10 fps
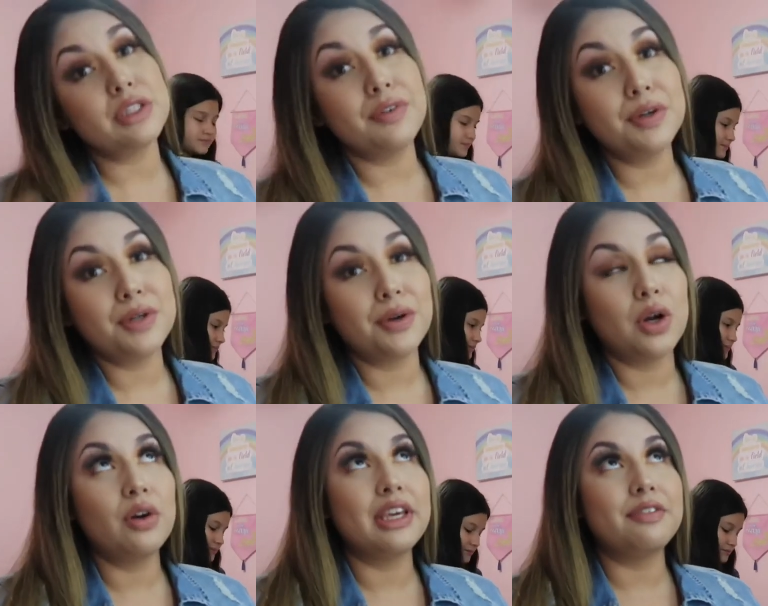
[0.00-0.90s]
Speaker 1: of you who don't
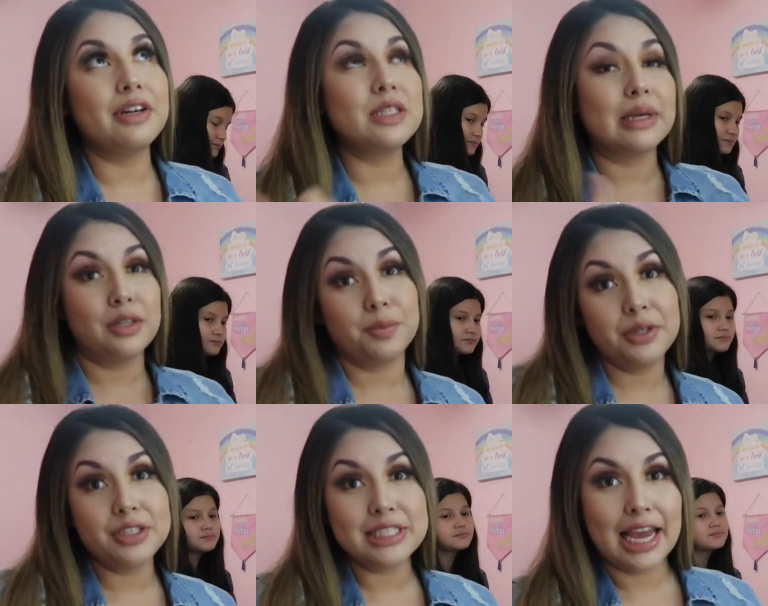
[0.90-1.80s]
know, Efren is my little
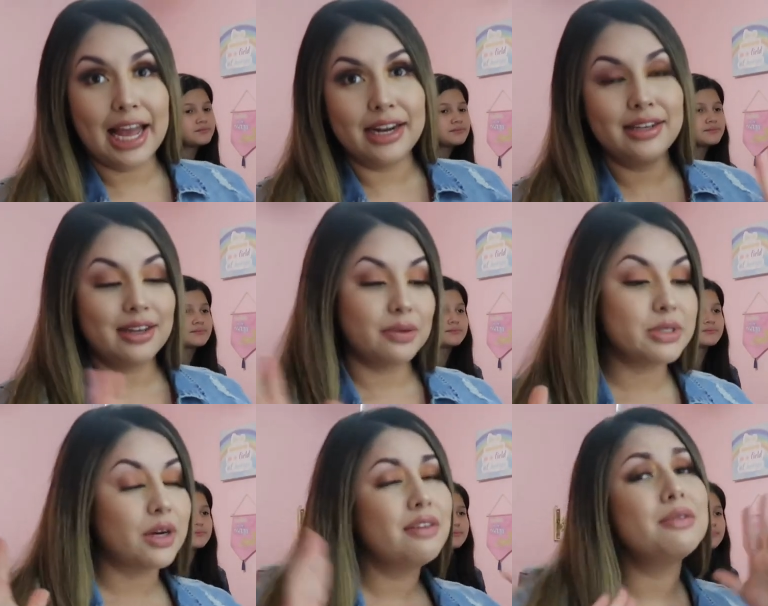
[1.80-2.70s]
brother's dad. I'm
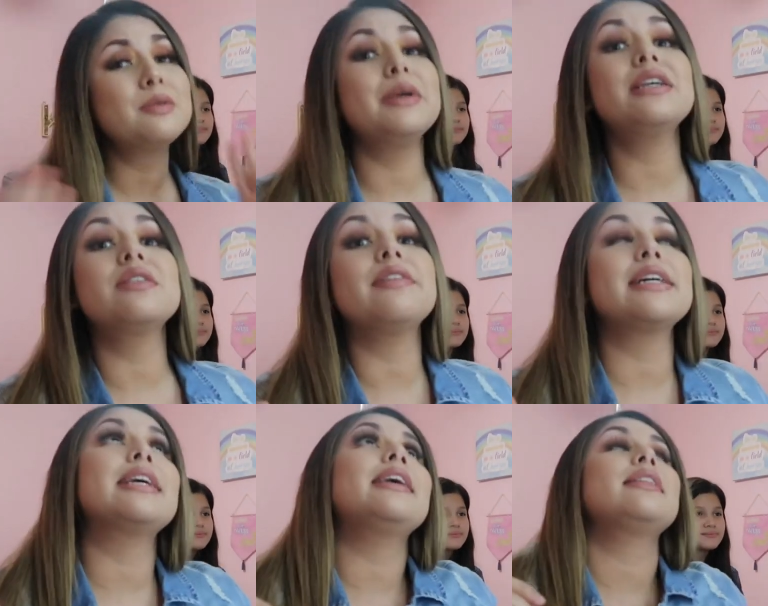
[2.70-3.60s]
sorry if I'm speaking so
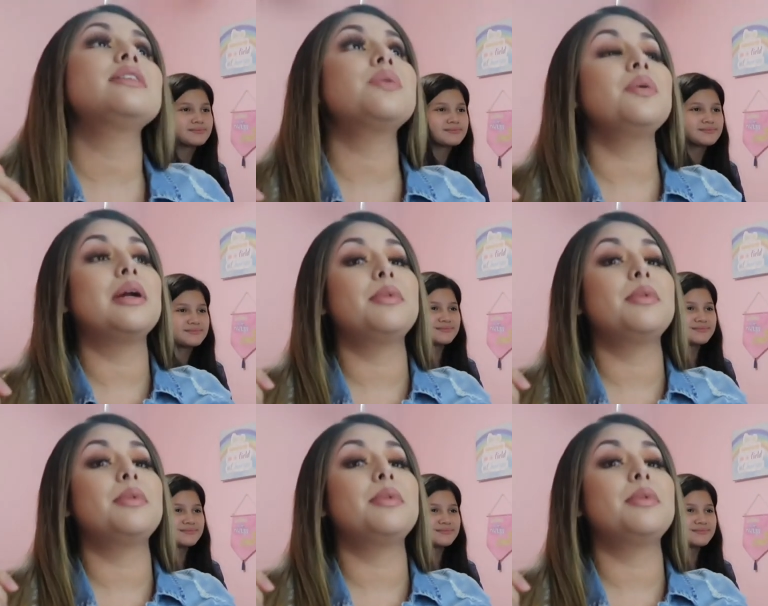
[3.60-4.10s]
fast. I get this way when I'm